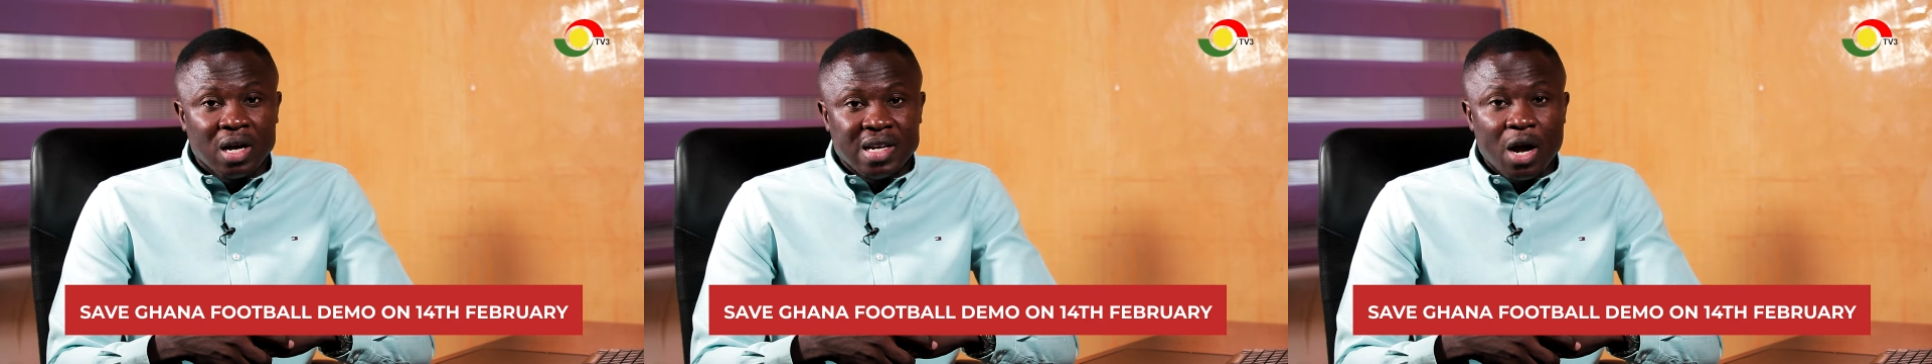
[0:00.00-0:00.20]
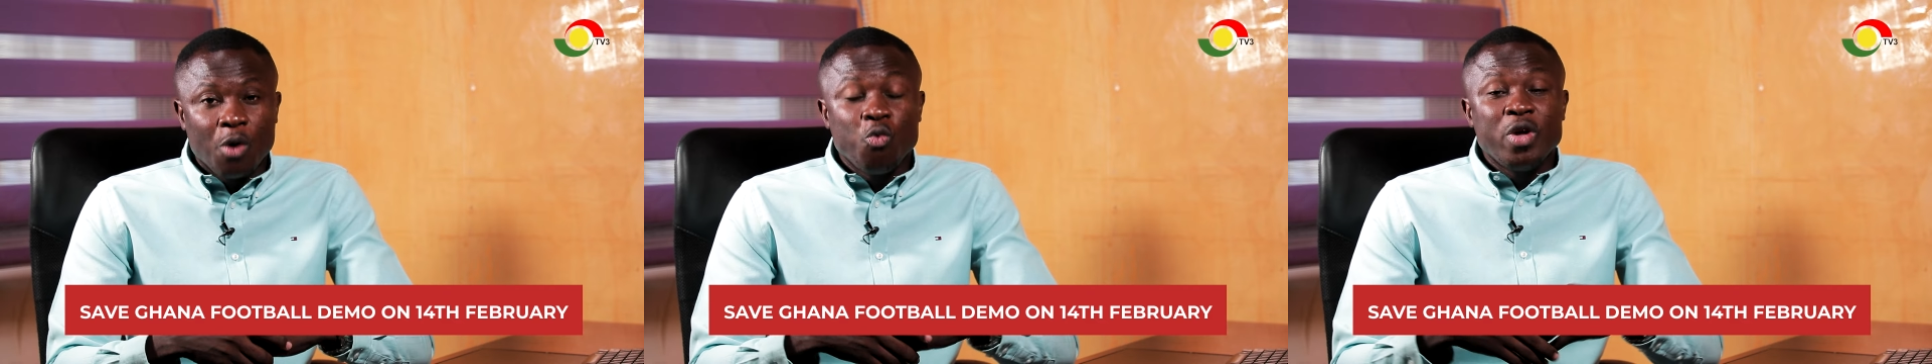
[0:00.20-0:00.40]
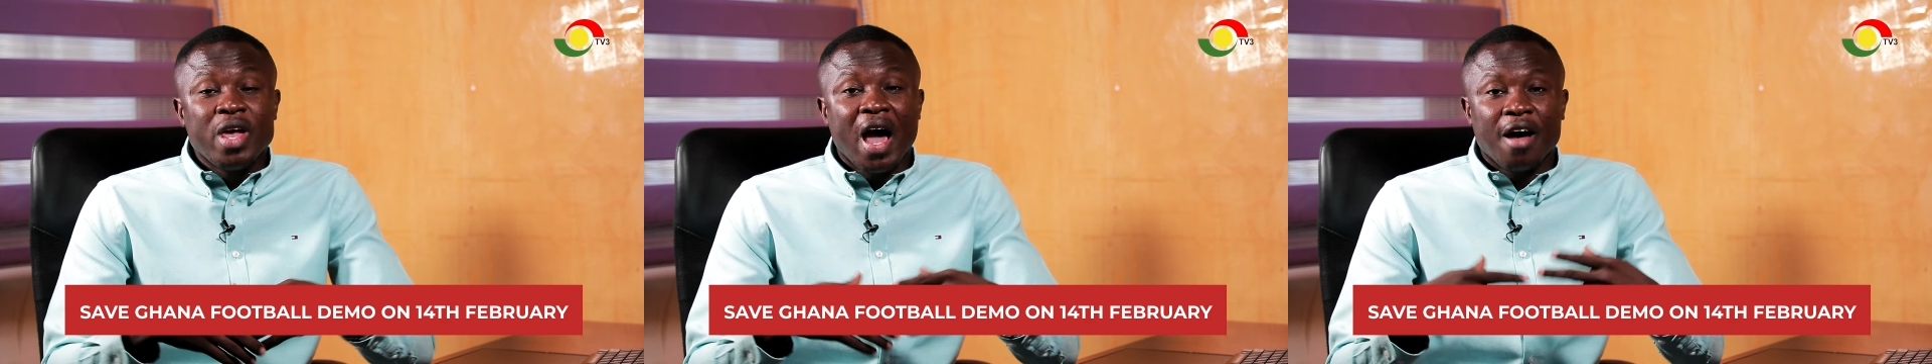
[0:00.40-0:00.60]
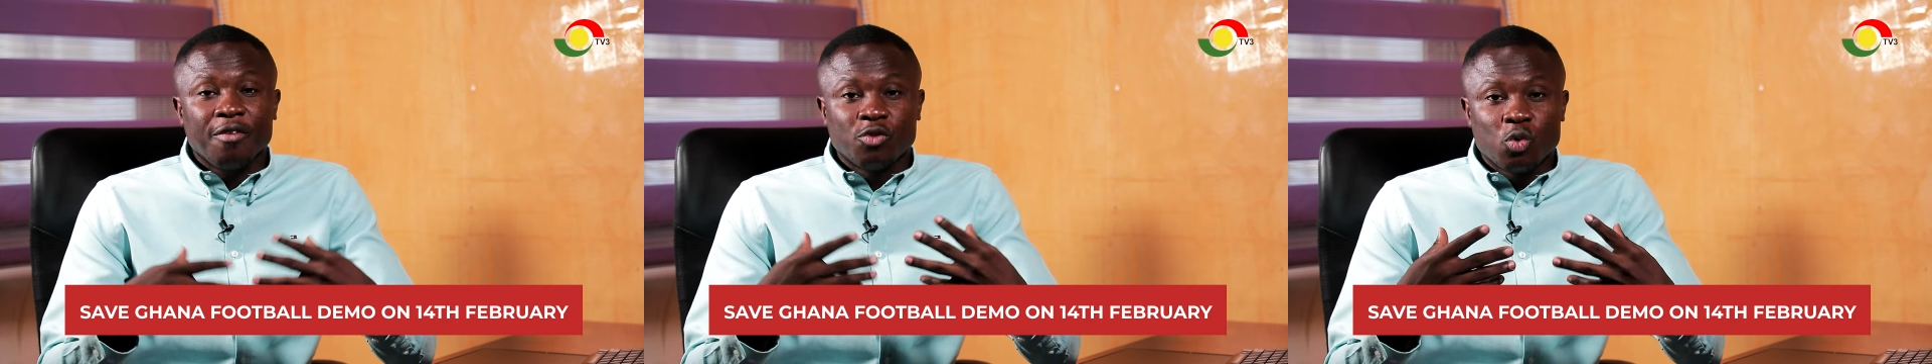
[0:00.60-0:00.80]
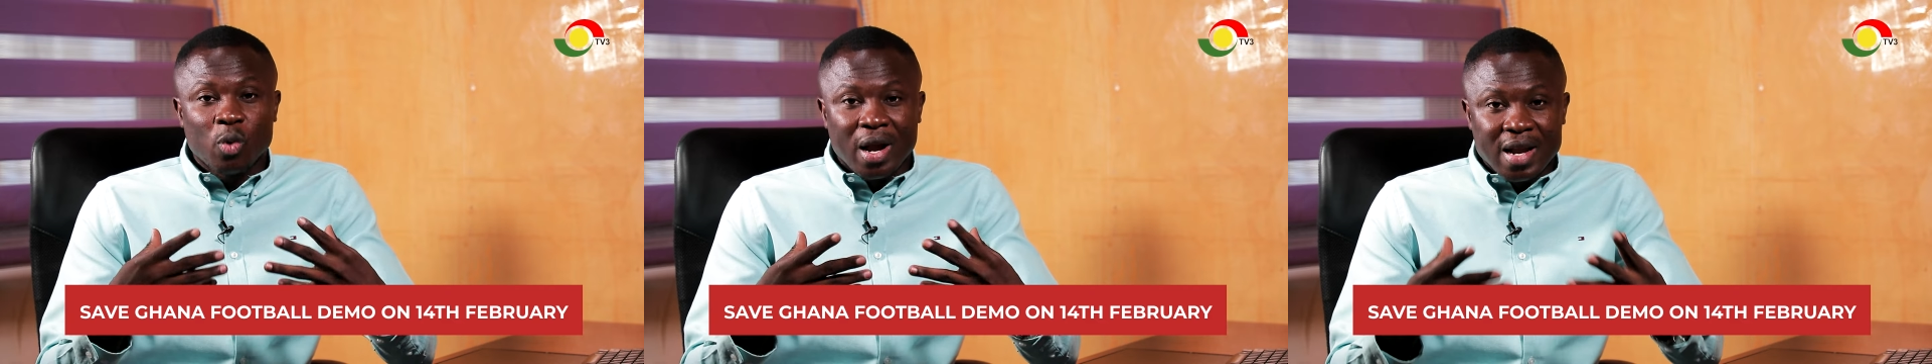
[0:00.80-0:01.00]
then we
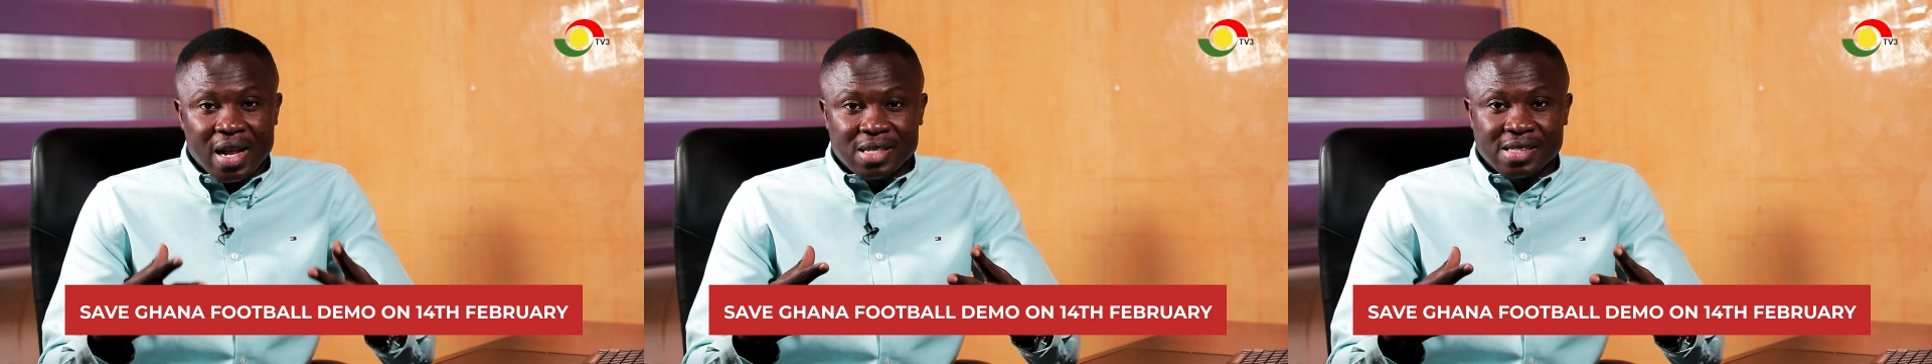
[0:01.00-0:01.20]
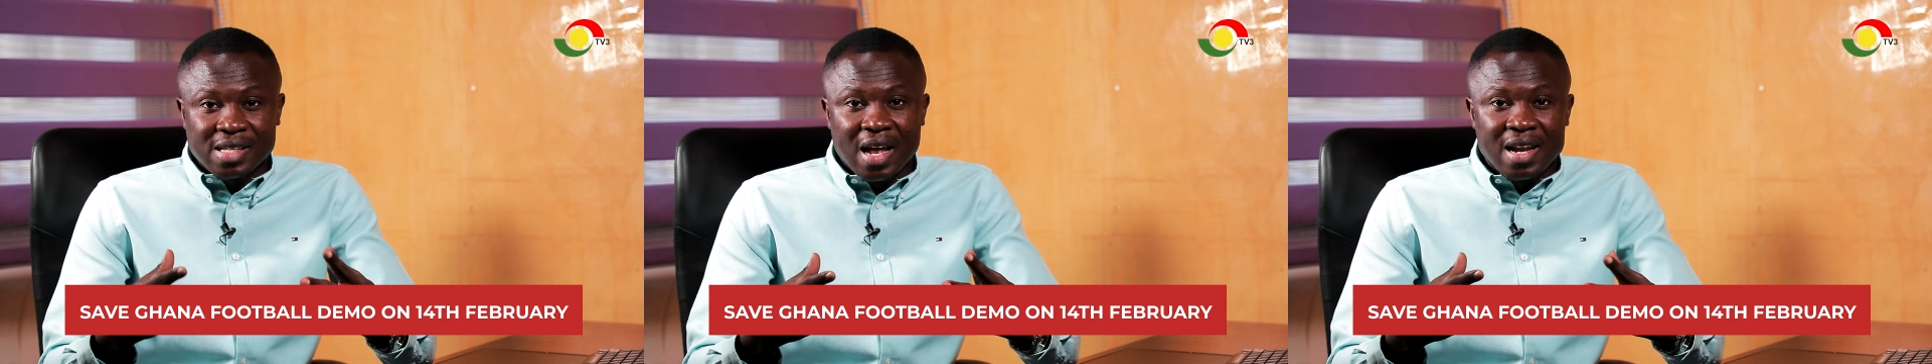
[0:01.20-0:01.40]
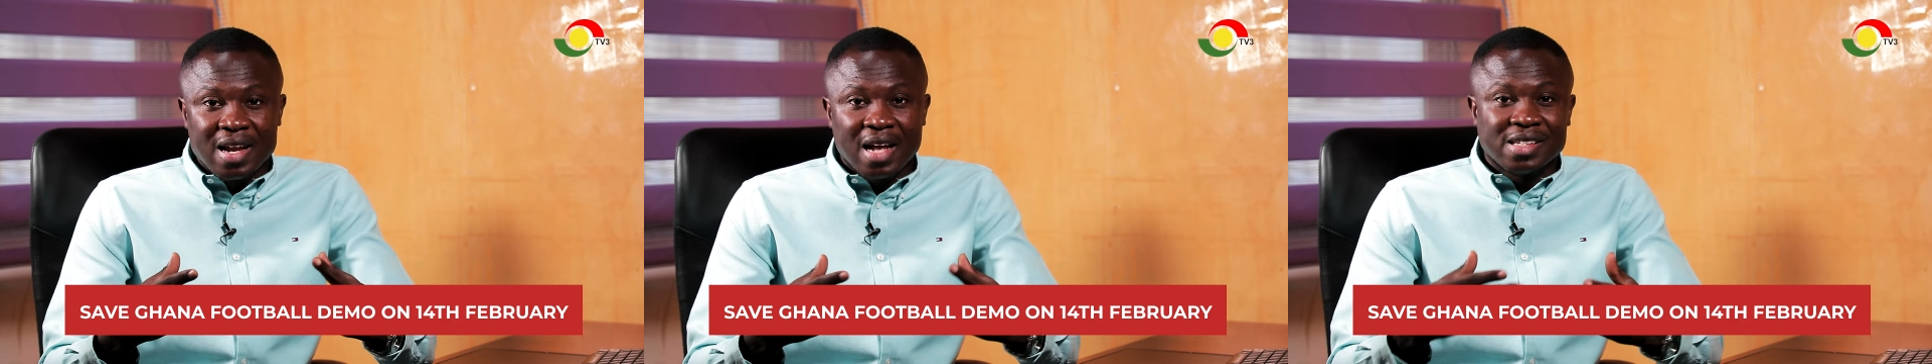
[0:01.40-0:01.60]
have to understand